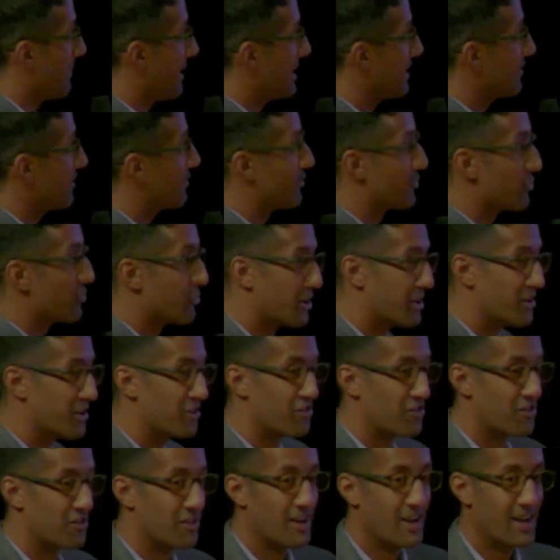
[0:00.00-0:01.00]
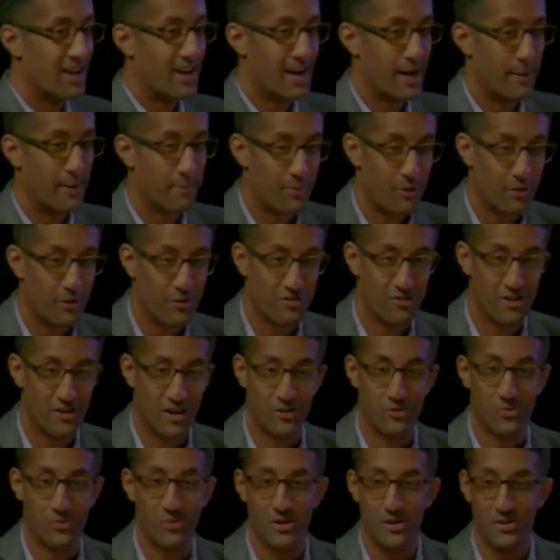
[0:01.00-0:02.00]
students and postdocs
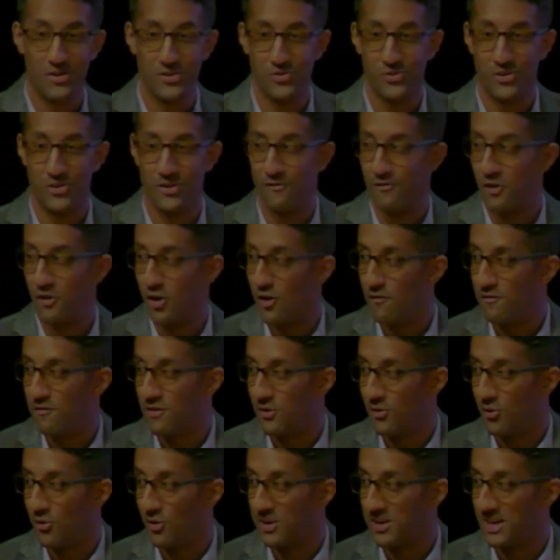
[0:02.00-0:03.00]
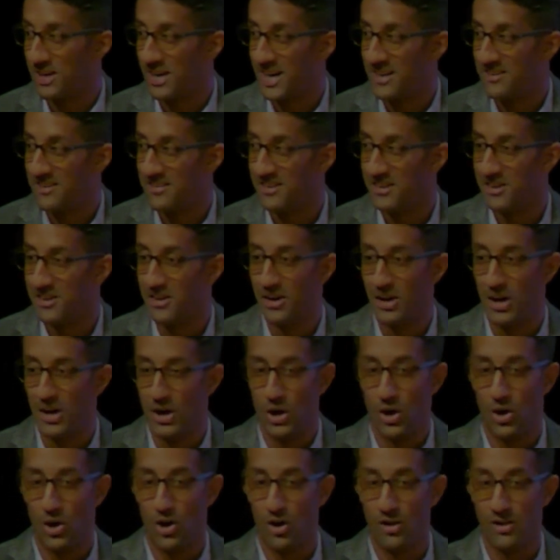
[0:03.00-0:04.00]
were also involved in organizing
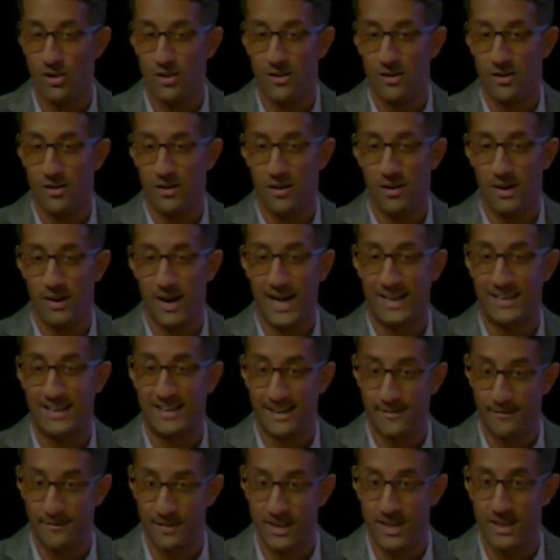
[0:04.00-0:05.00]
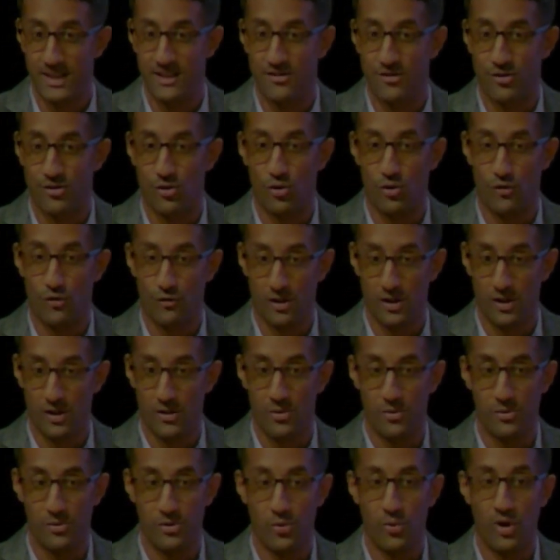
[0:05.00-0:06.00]
all the activities over
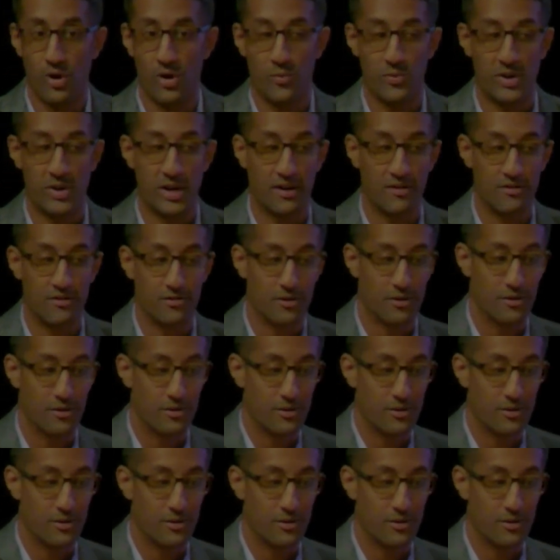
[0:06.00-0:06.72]
the 1 week. So,